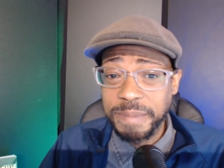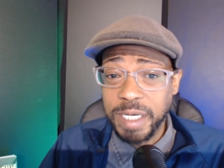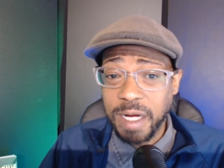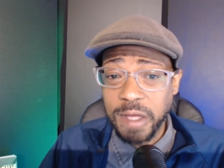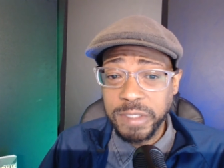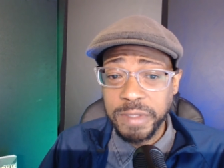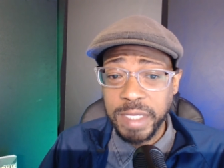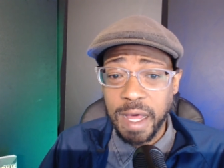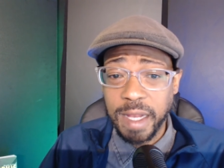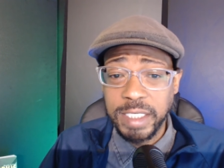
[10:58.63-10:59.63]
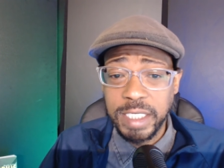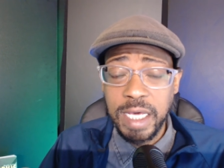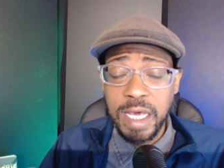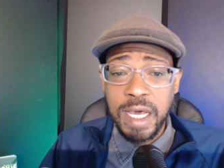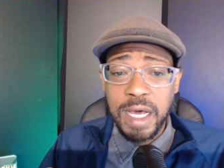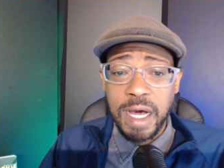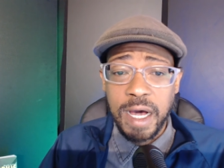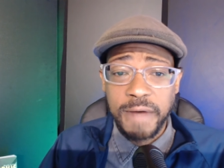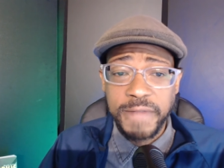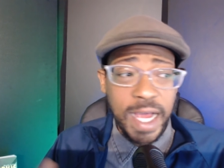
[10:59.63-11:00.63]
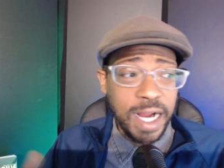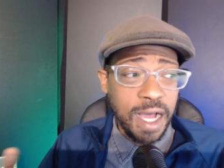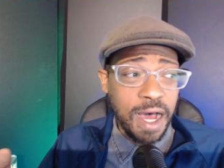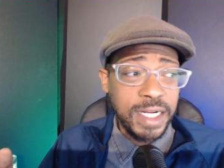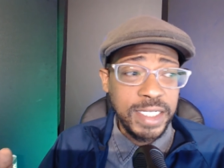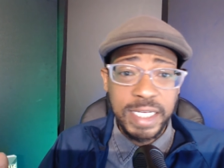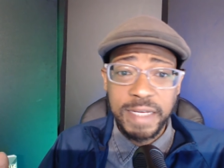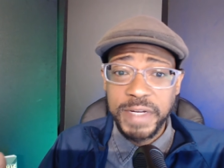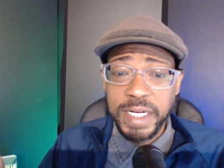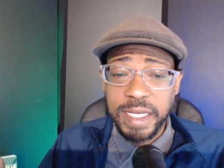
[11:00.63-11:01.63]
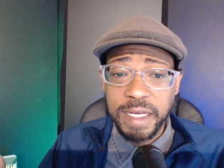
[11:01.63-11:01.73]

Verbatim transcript: Pentecostal theology of that God is given